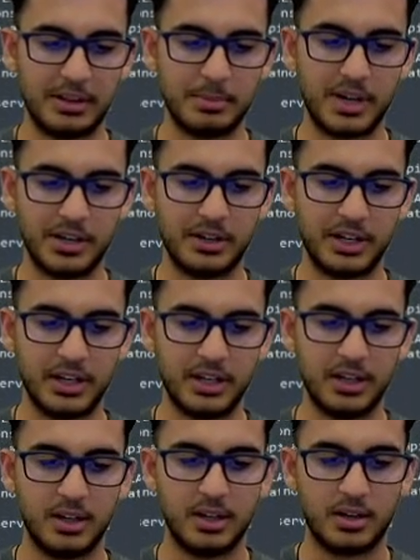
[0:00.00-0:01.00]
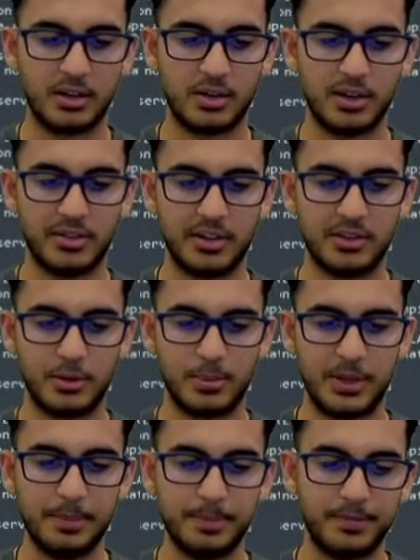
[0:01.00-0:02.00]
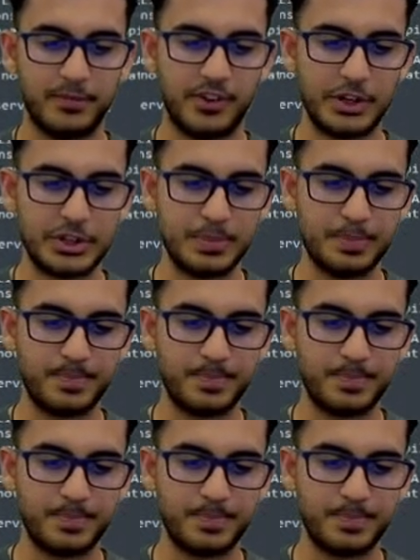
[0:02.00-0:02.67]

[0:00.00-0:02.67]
binary cross entropy function,